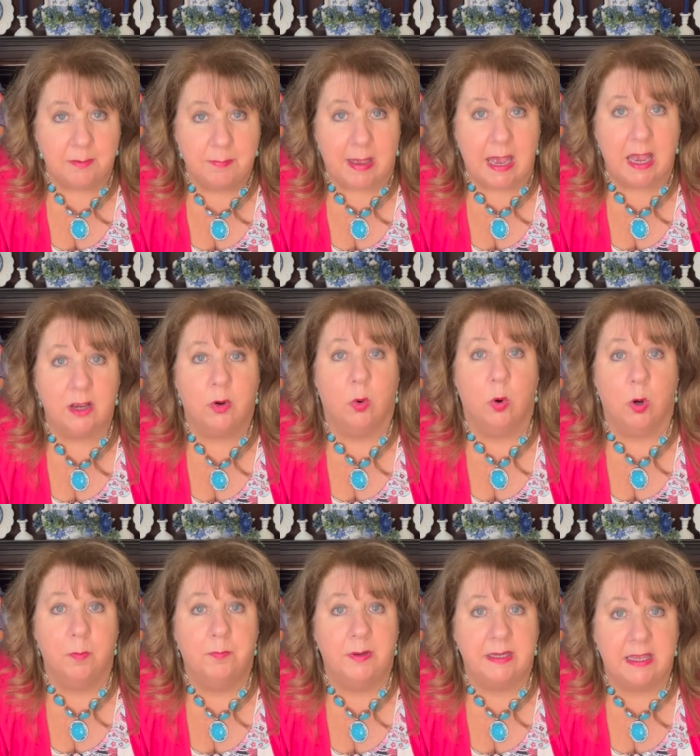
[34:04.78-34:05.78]
Pak
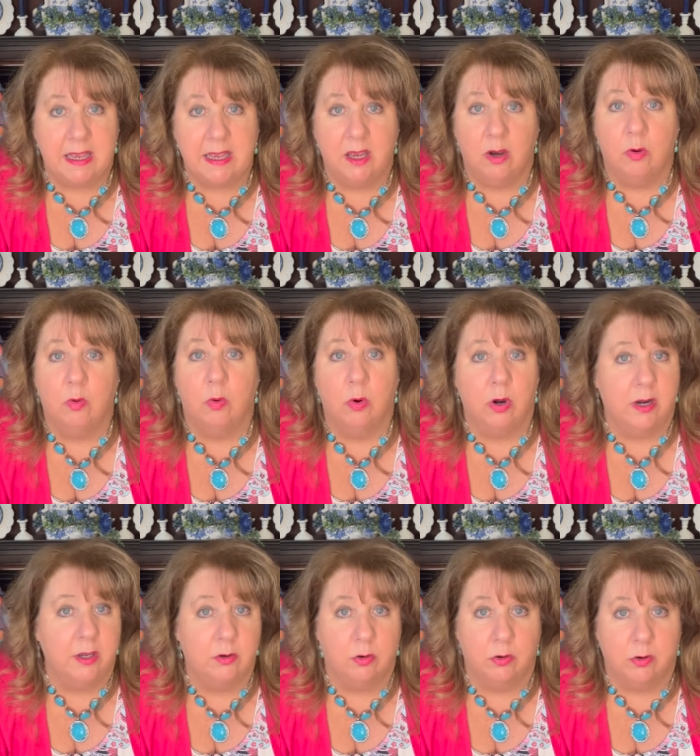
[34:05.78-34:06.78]
or Bagail or
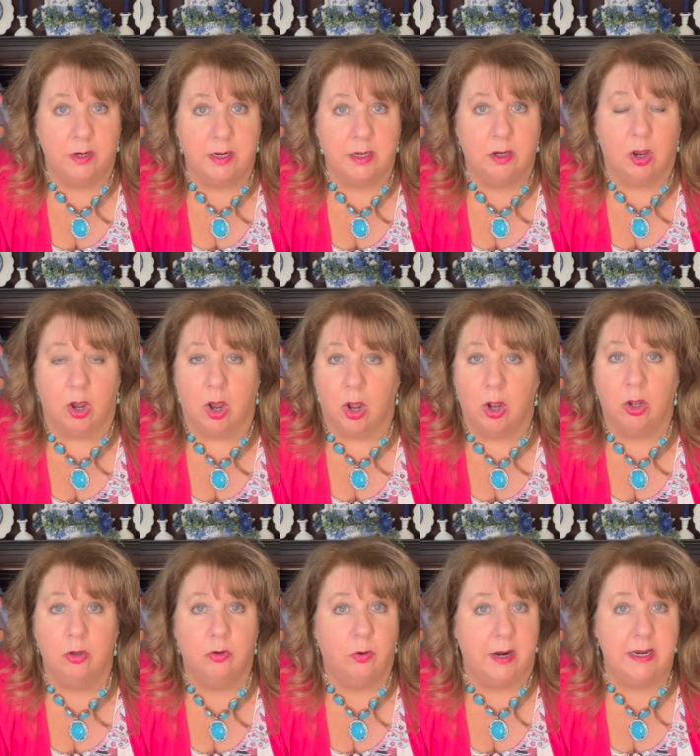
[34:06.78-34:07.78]
Eagle Creek,
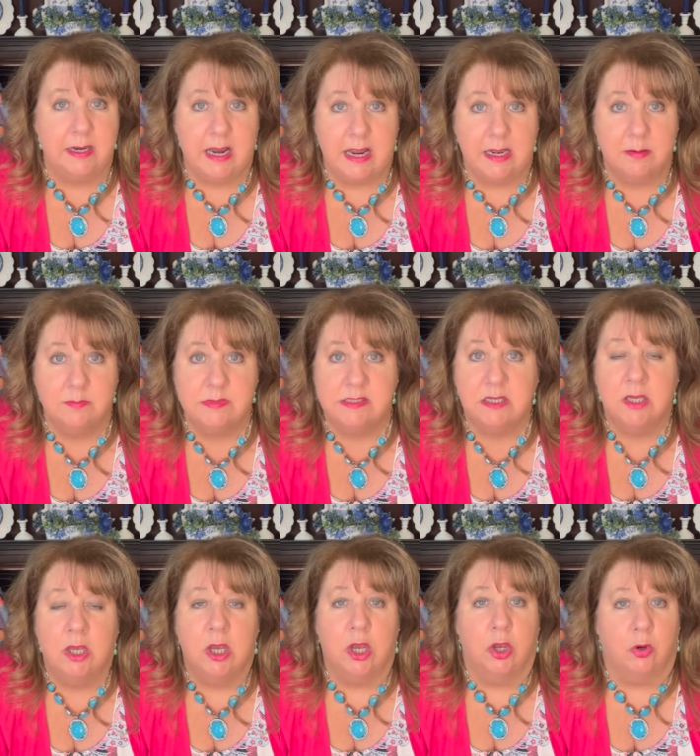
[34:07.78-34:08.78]
all great names,
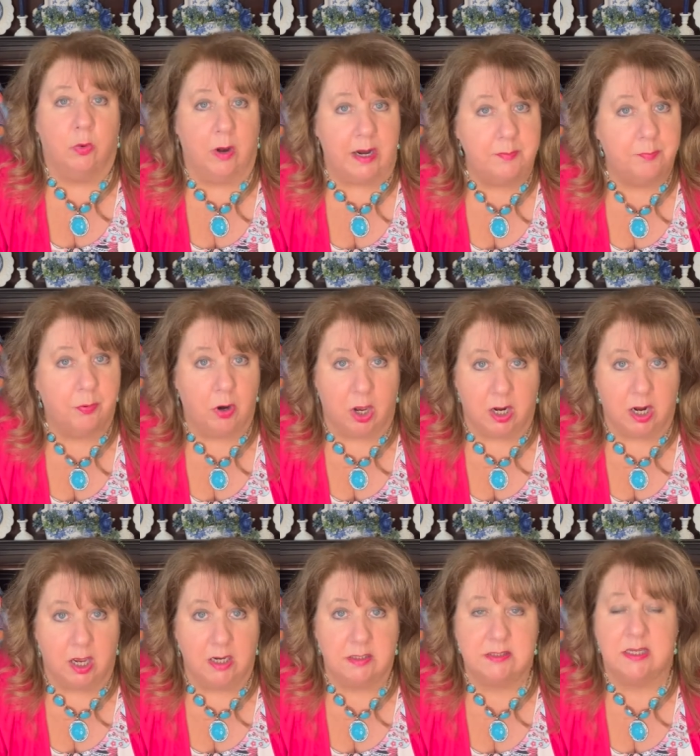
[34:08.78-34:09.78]
great
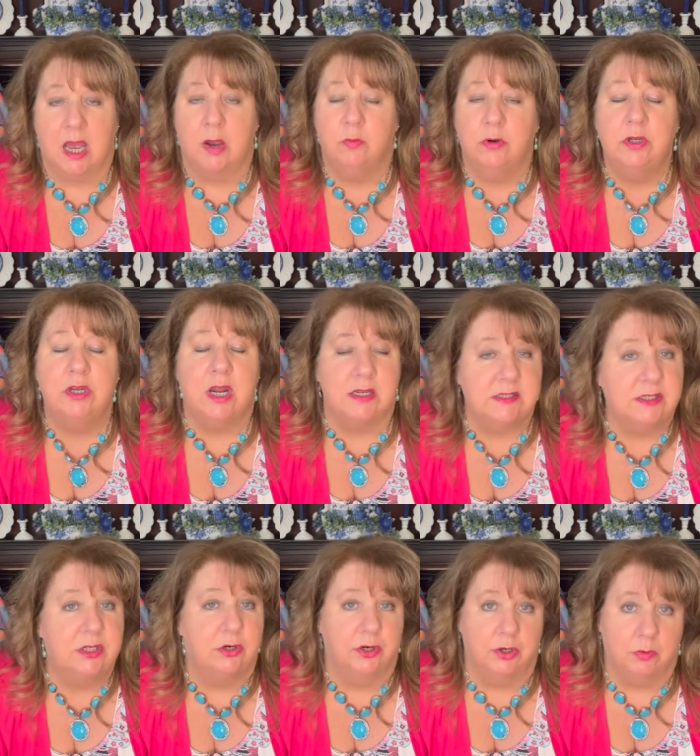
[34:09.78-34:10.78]
products. I would not
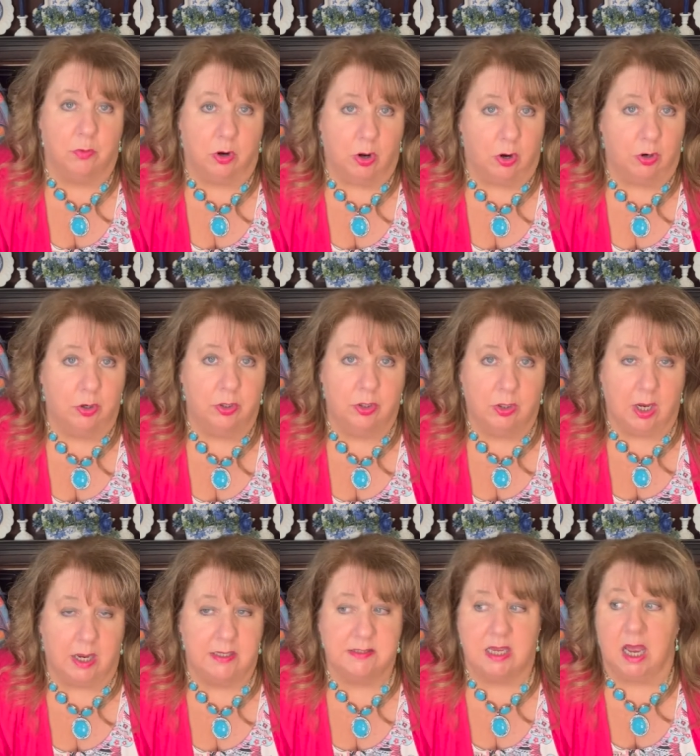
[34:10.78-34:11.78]
steer you wrong, you
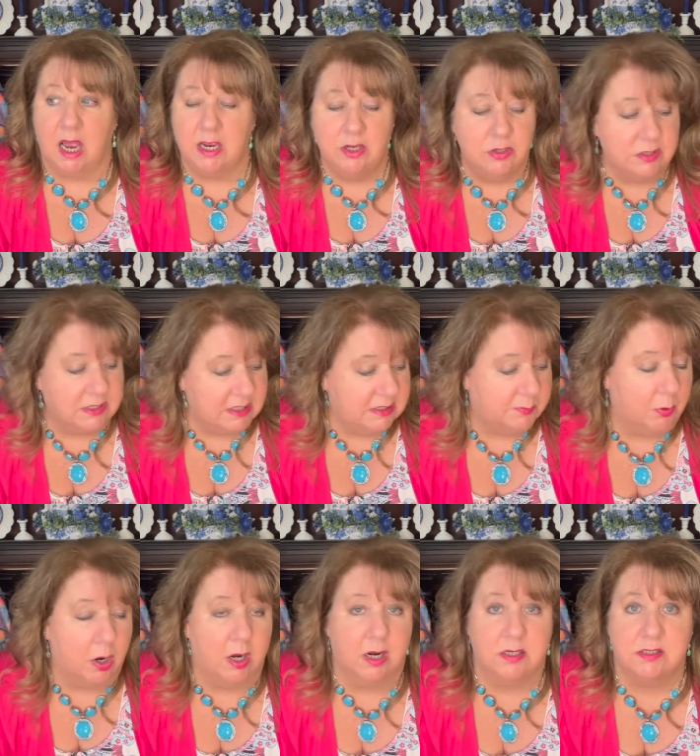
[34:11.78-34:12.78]
guys. I use these
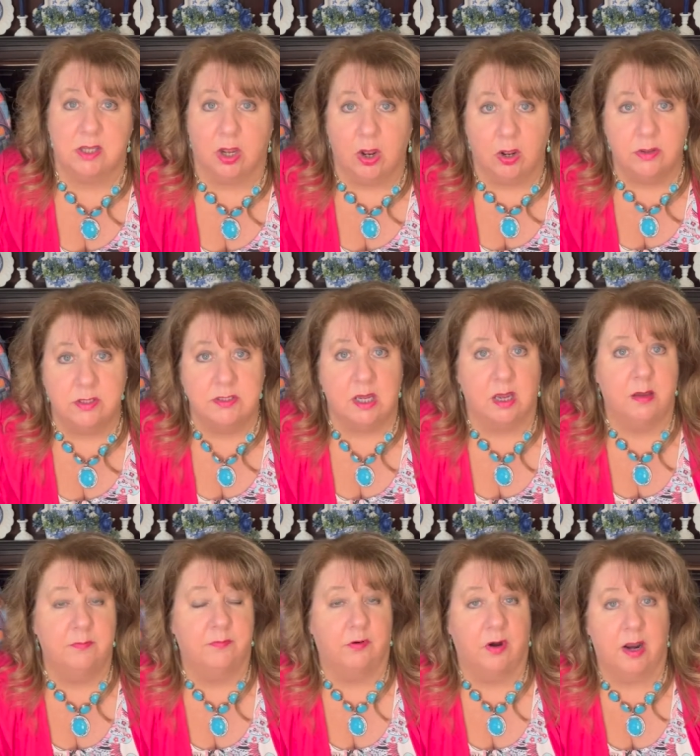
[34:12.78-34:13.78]
products all the
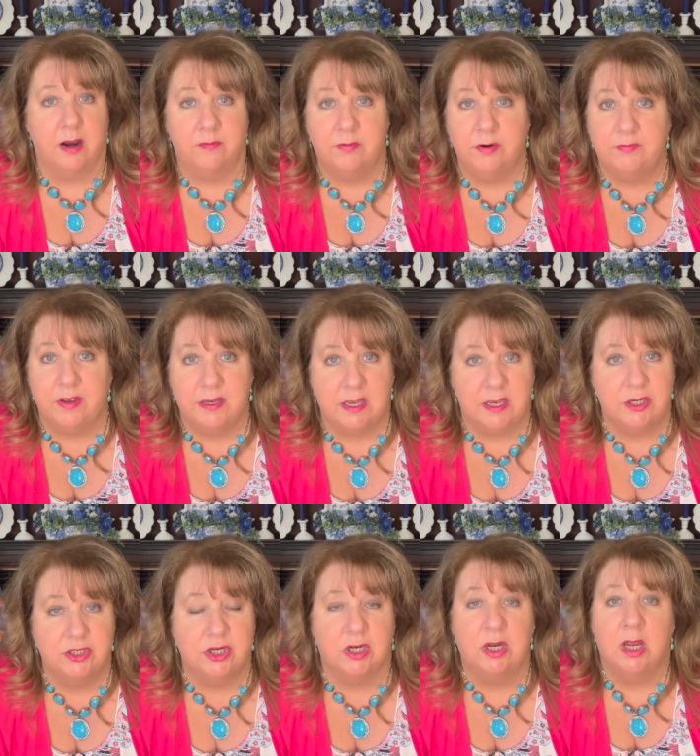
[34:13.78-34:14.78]
time for every
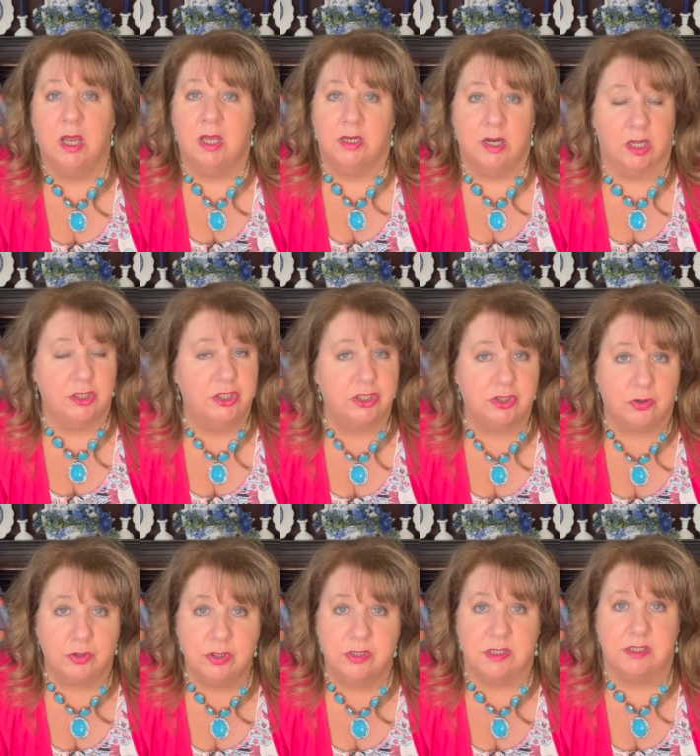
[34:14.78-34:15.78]
vacation, not just
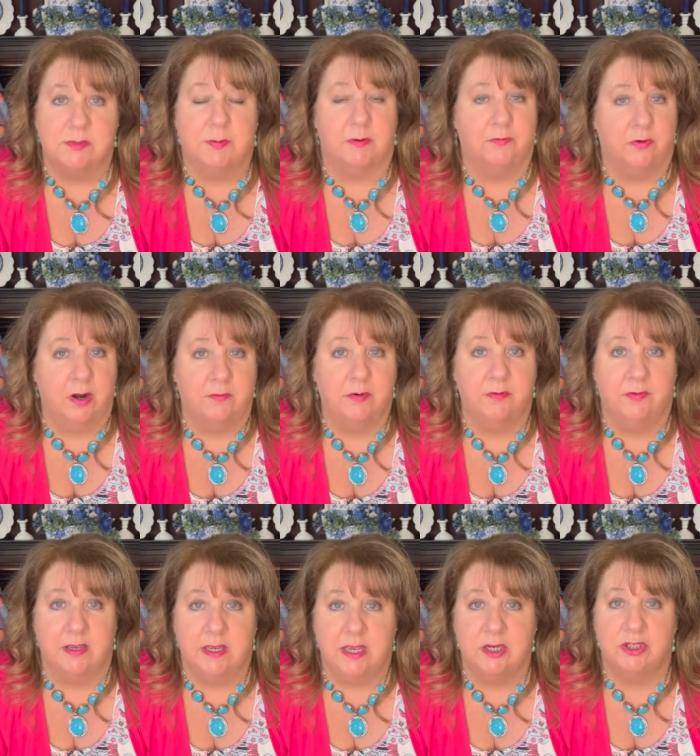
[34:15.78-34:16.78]
cruises, but for every
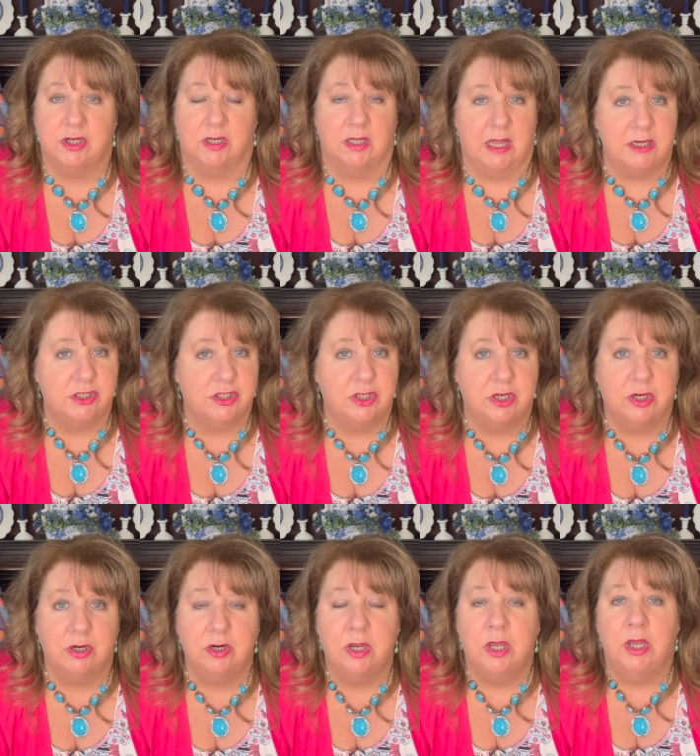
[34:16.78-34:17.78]
vacation. Last year